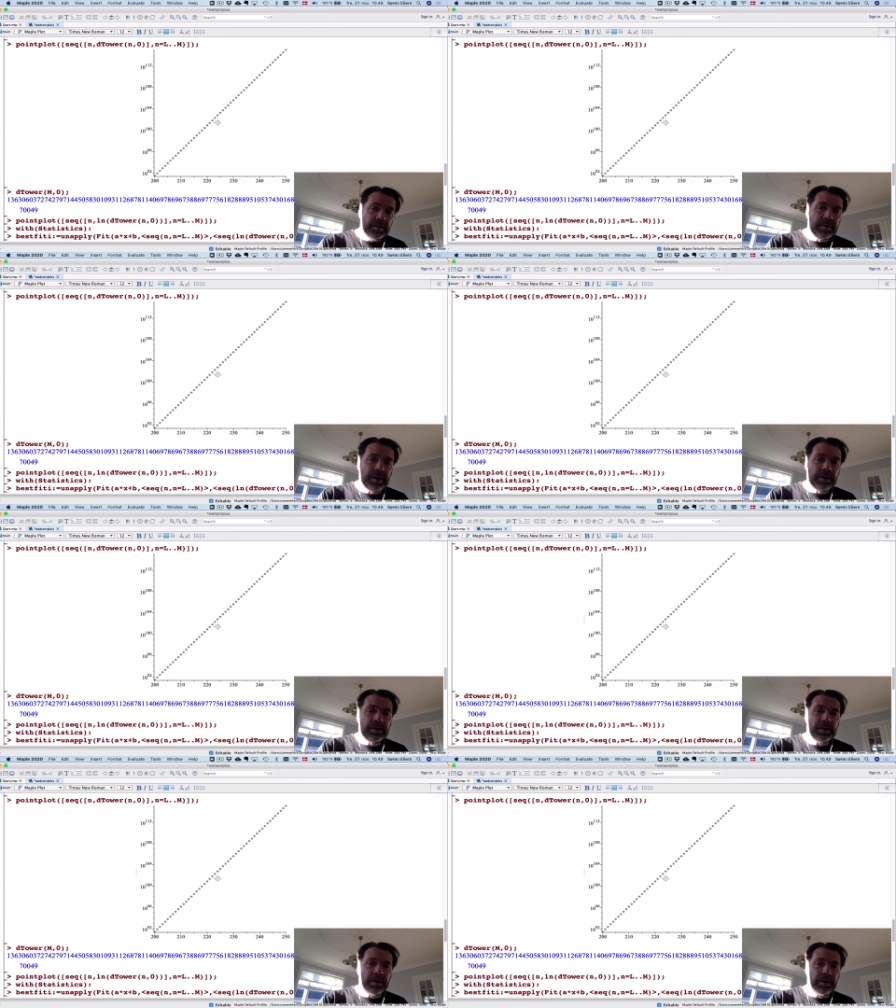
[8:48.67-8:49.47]

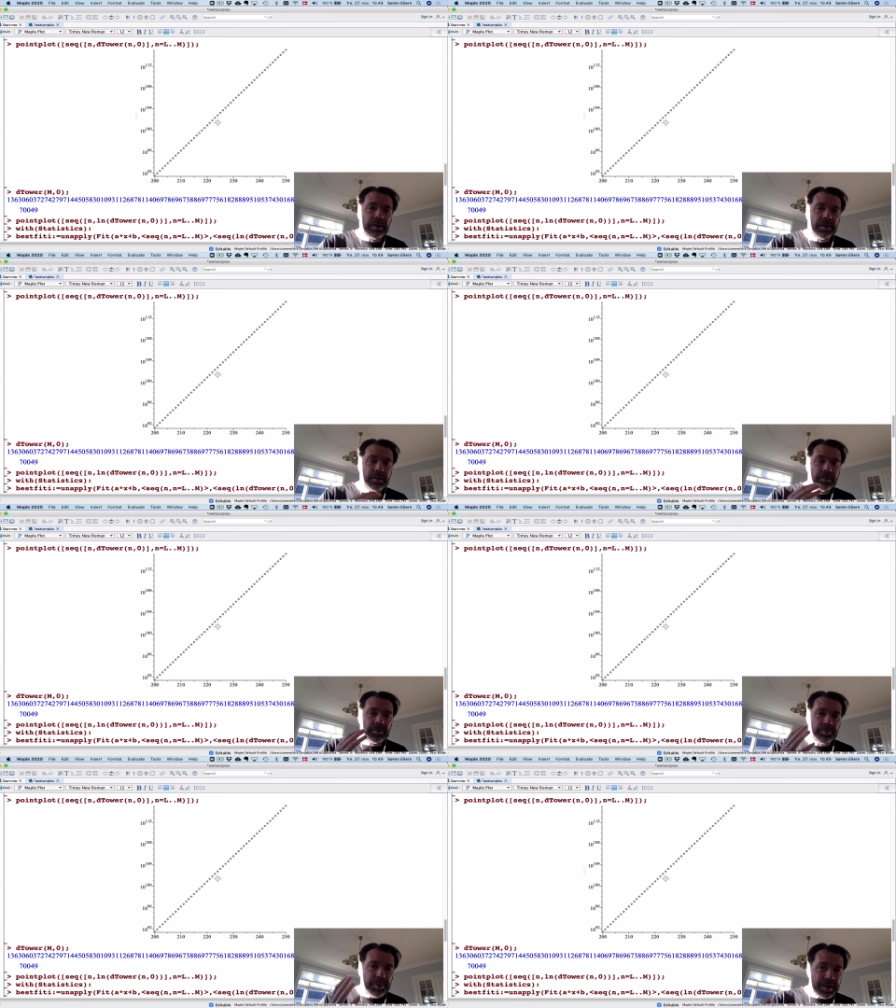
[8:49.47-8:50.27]
then uh,
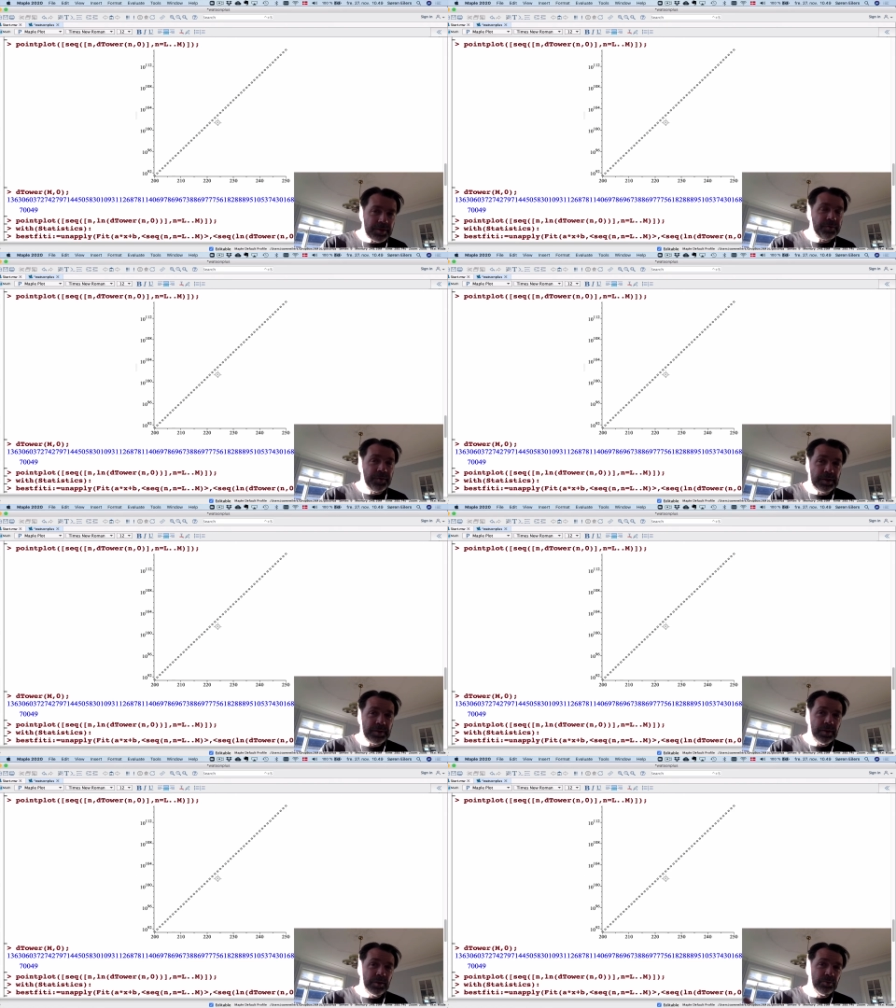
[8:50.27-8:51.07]
the best
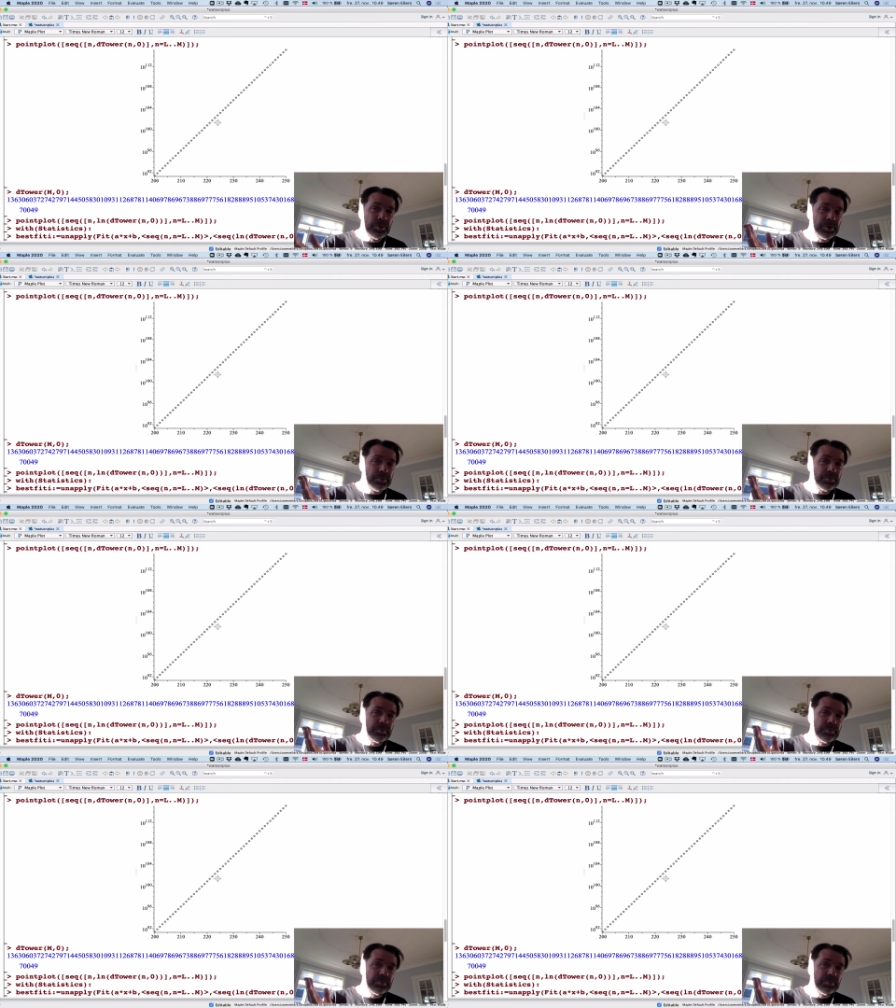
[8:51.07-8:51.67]
fit will,